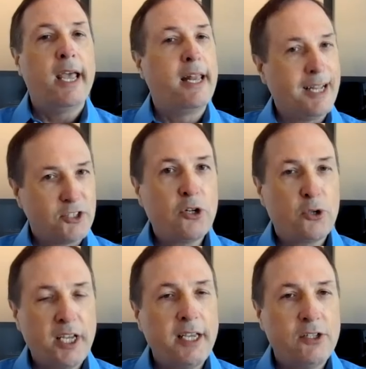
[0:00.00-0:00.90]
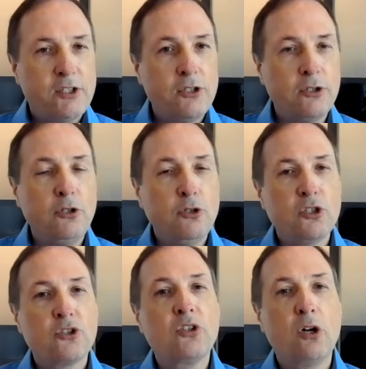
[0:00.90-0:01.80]
and that's okay too. You
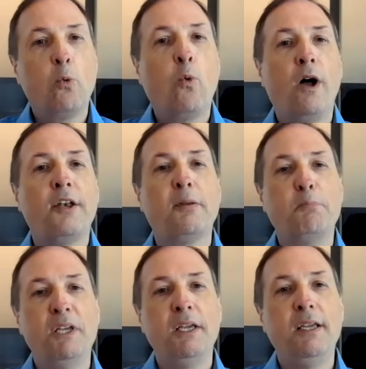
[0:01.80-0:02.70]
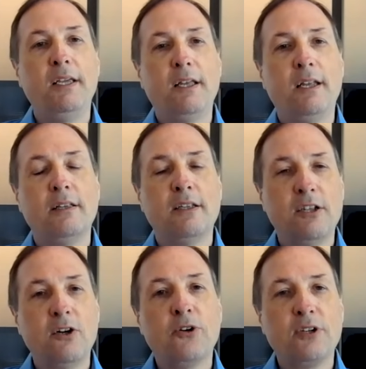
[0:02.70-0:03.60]
just don't want to be in, the
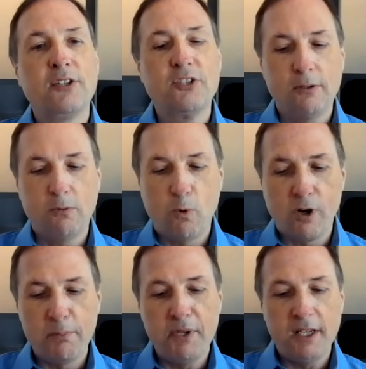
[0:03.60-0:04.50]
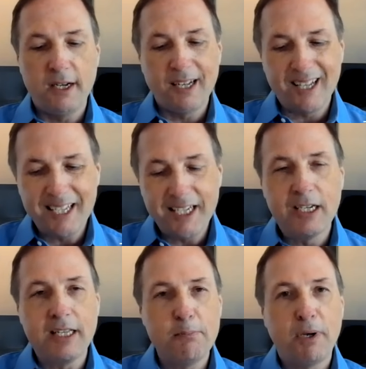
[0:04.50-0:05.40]
donor doesn't want to be in an
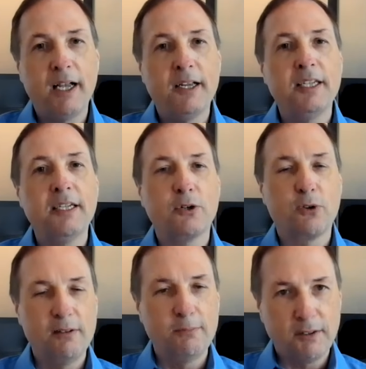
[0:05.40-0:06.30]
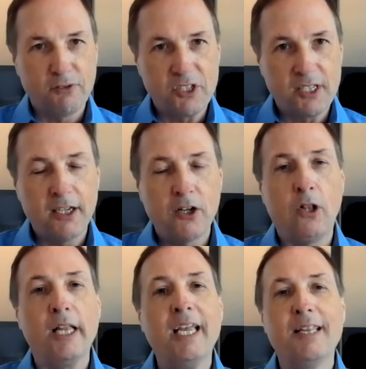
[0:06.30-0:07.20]
illegally binding agreement of
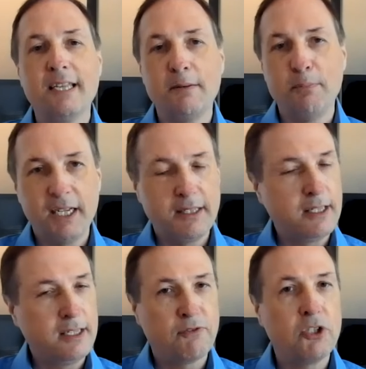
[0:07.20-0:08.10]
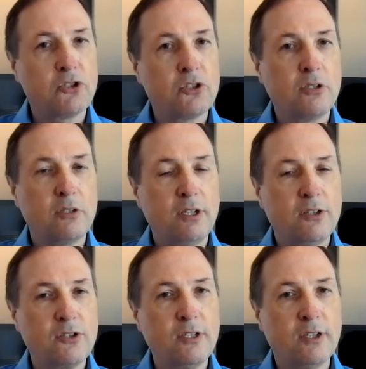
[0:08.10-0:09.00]
sale and then make the gift.
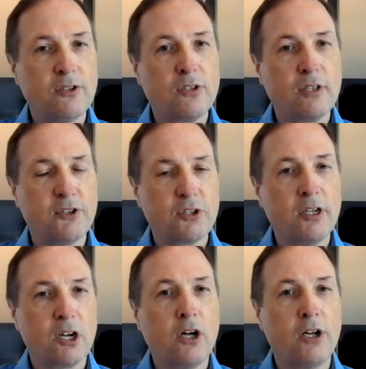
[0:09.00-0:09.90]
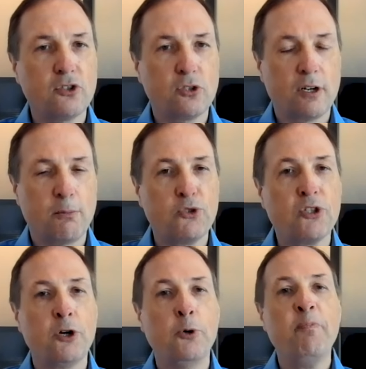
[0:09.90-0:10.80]
That's going to cause trouble.
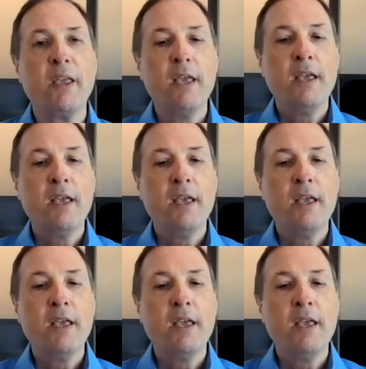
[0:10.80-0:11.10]
So